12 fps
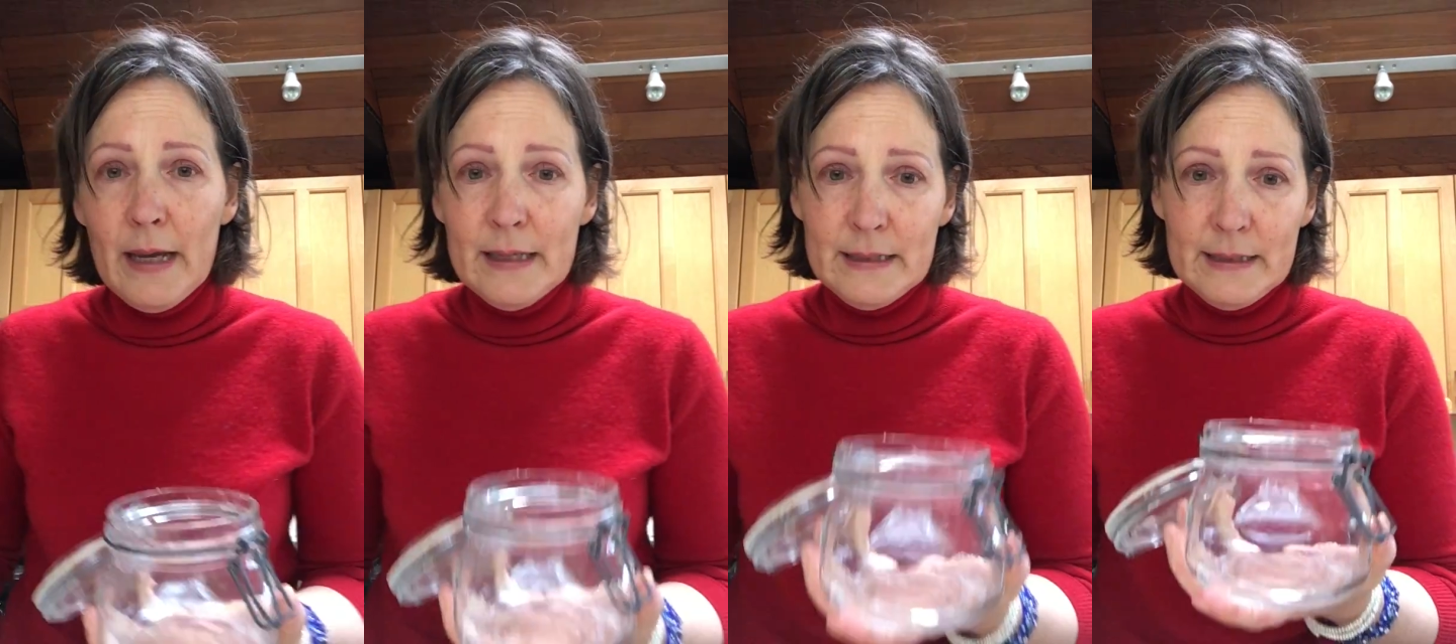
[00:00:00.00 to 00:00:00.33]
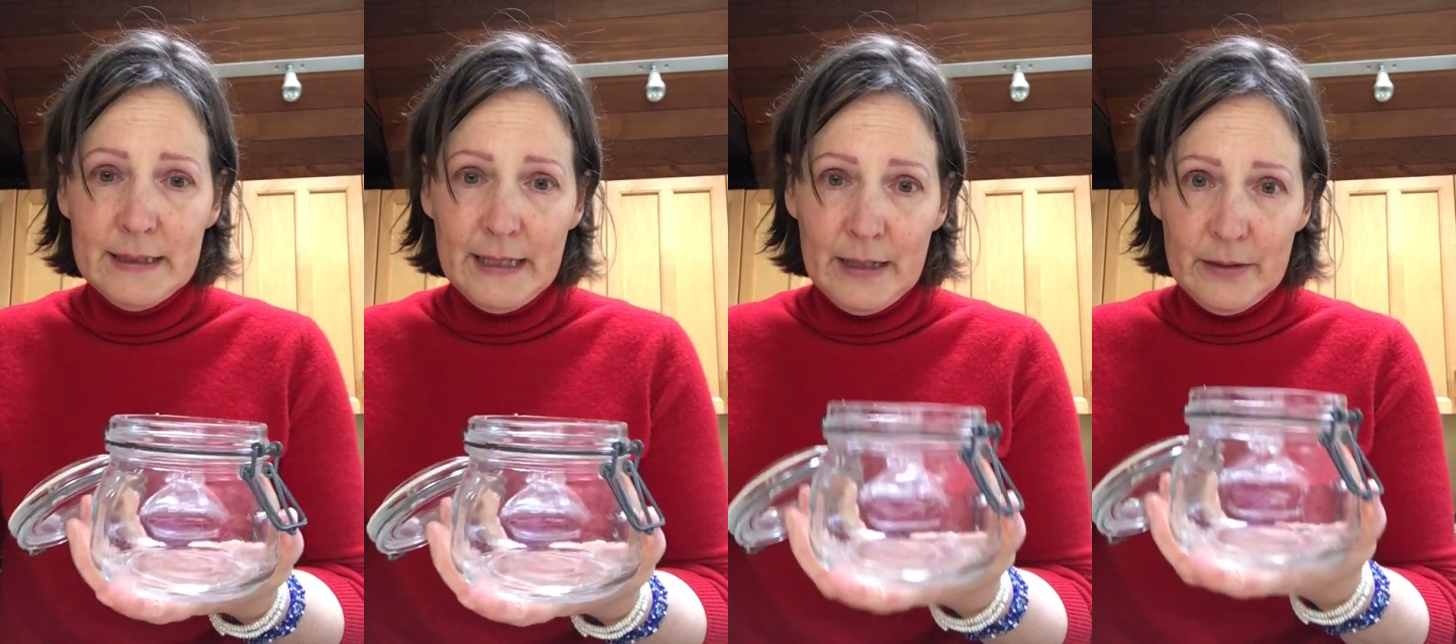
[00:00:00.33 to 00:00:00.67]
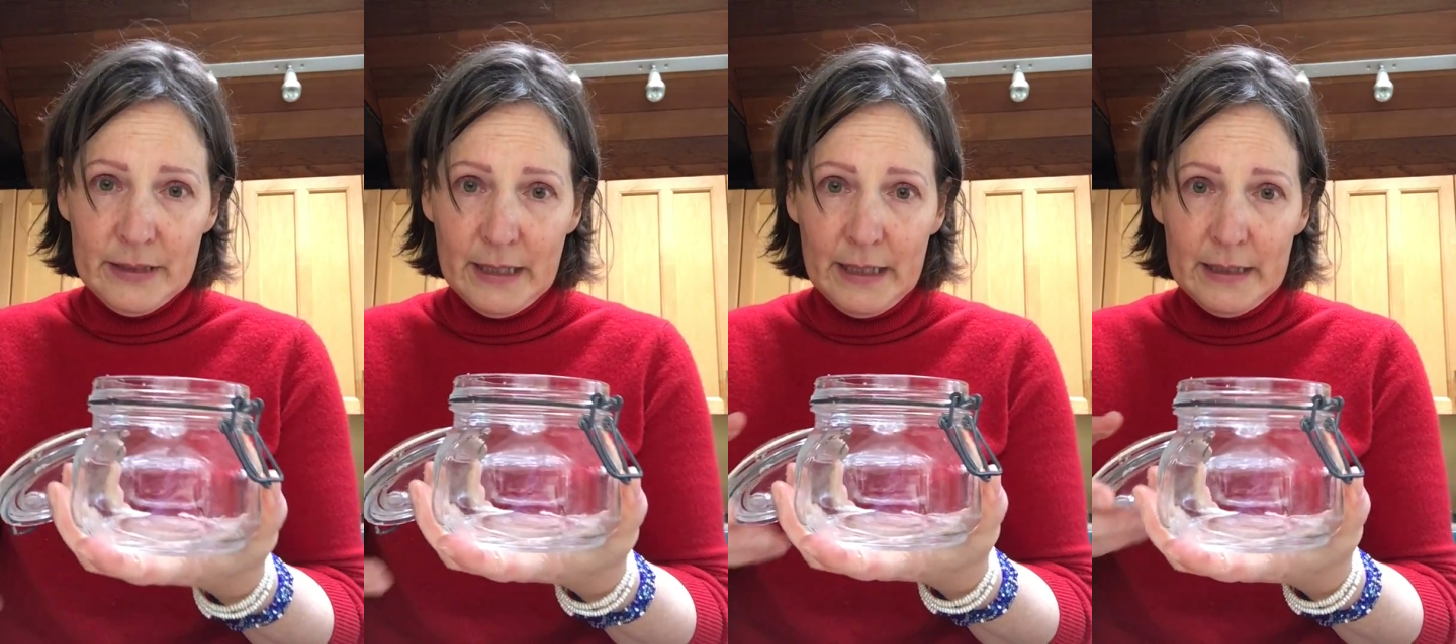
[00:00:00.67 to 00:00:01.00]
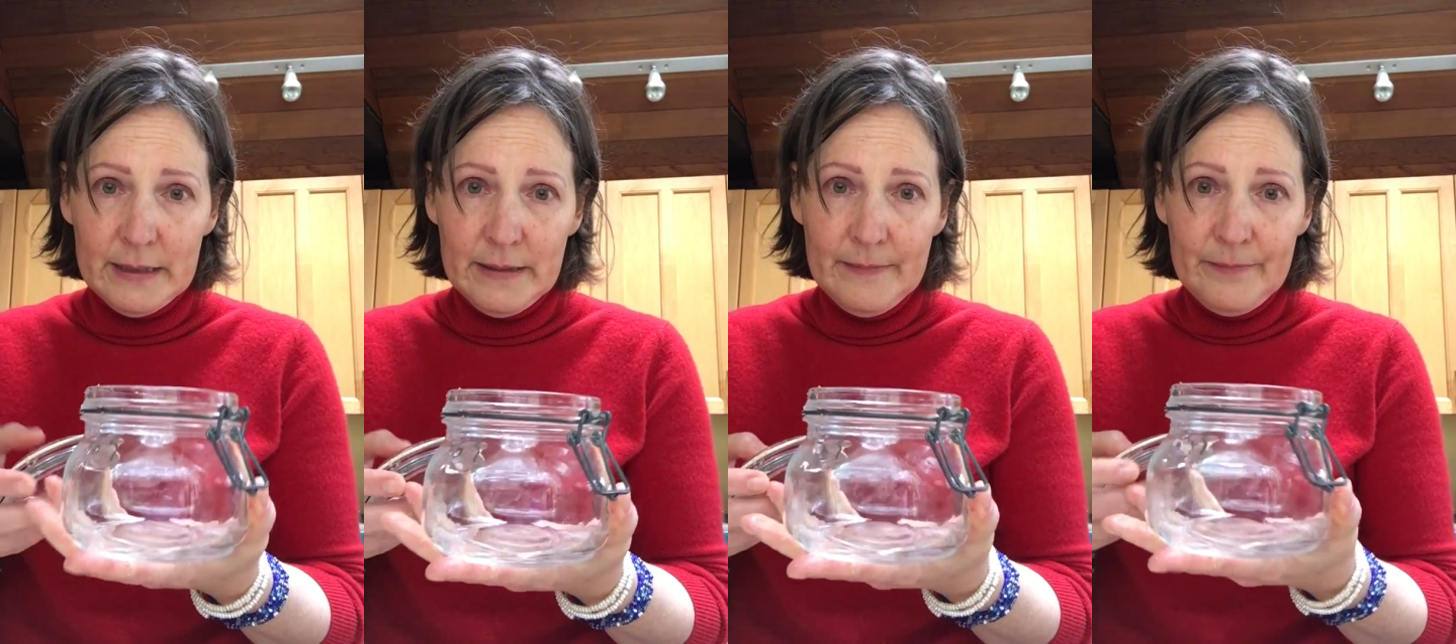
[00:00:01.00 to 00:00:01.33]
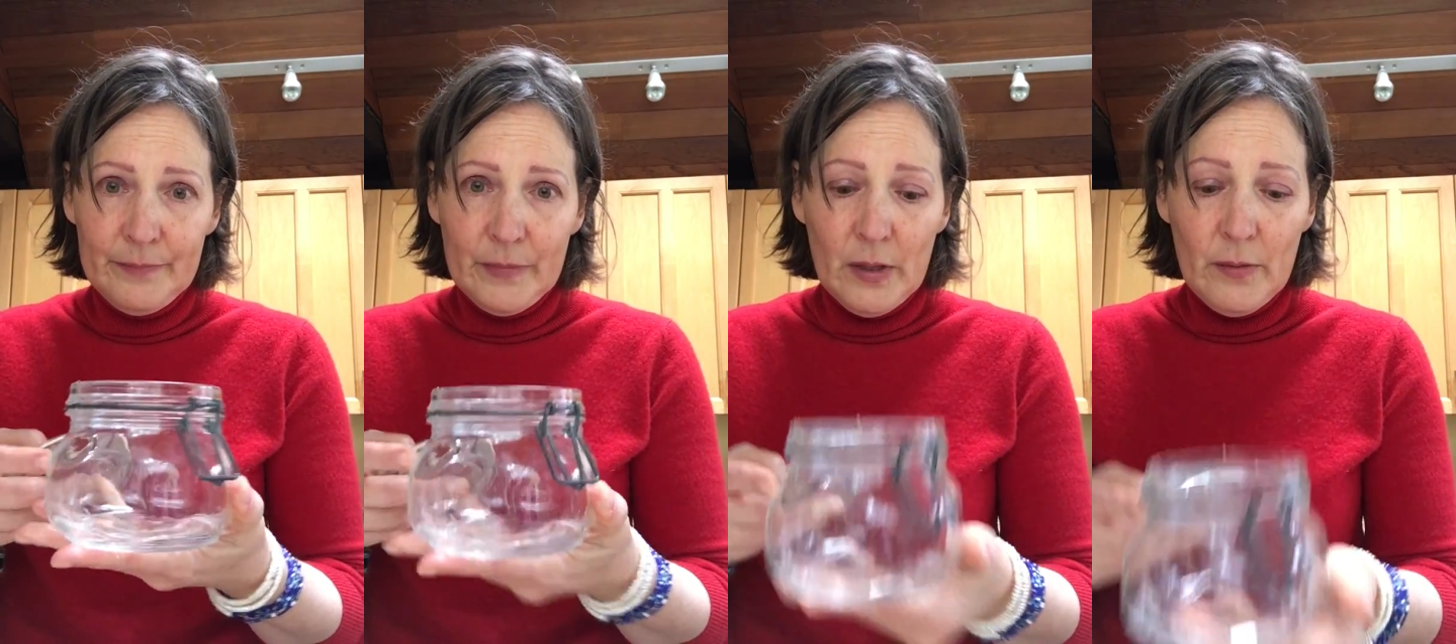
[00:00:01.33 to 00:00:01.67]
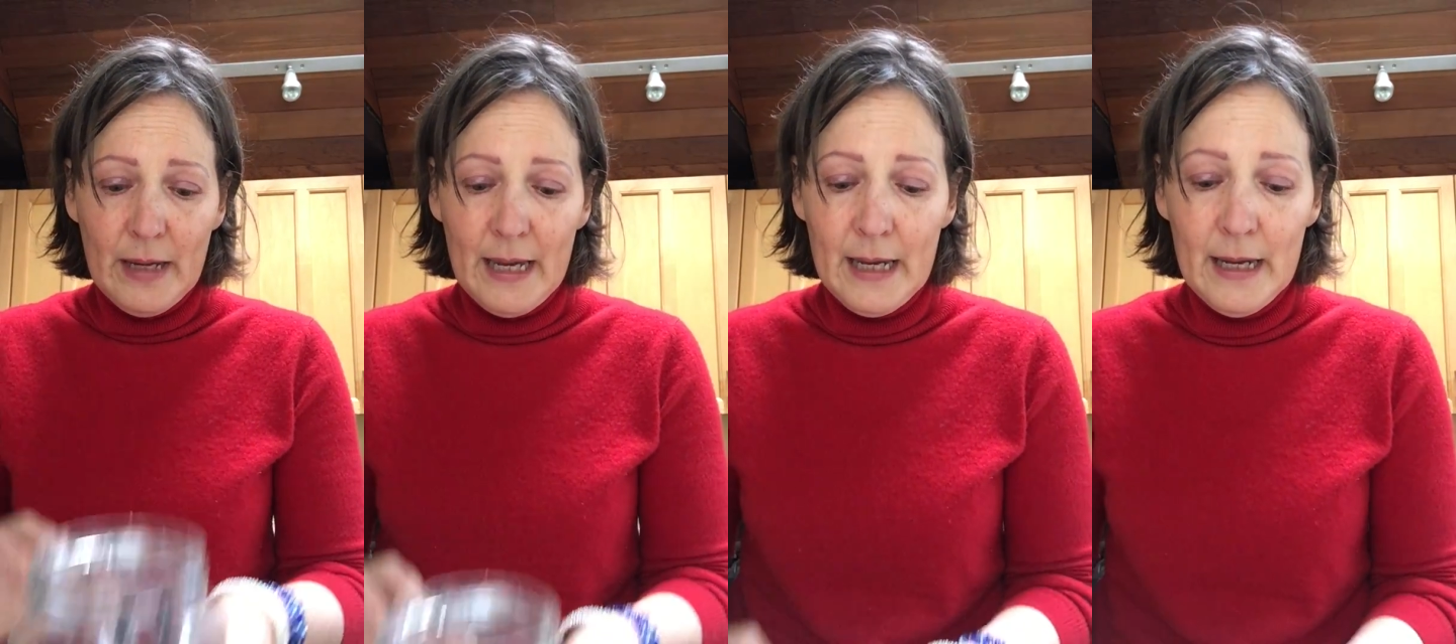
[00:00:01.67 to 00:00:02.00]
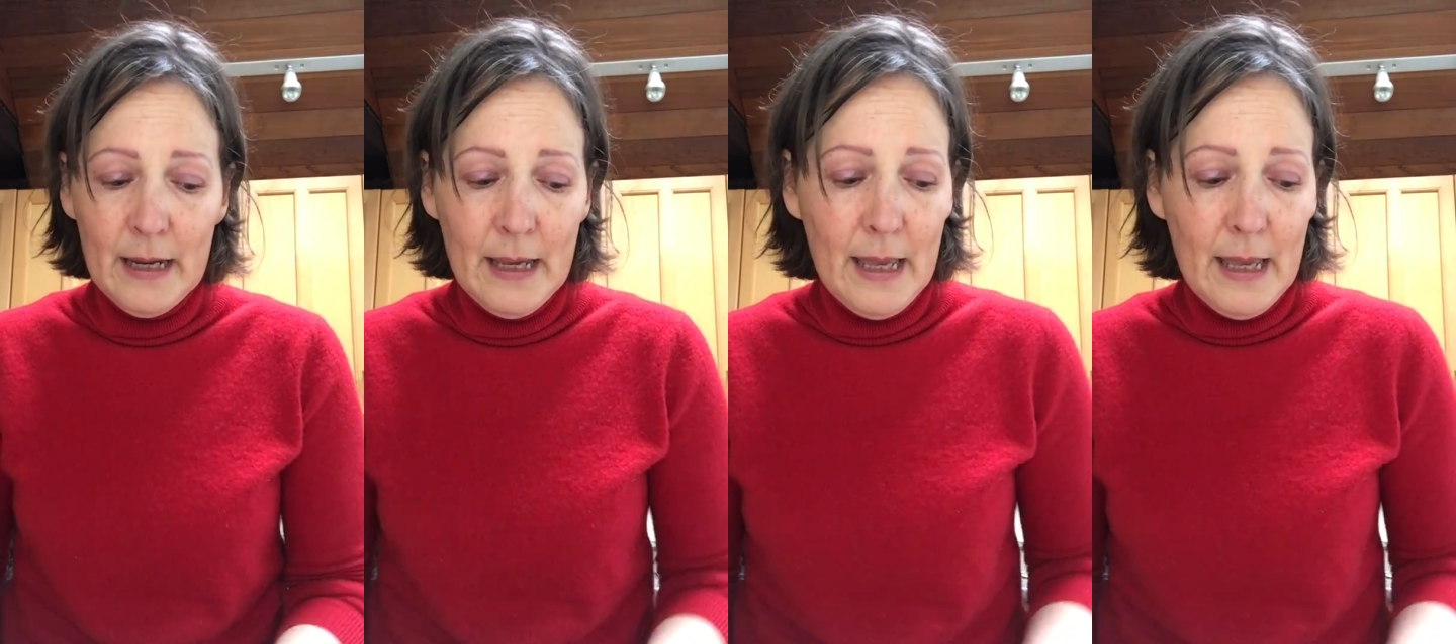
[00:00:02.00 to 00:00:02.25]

as it's airtight, okay?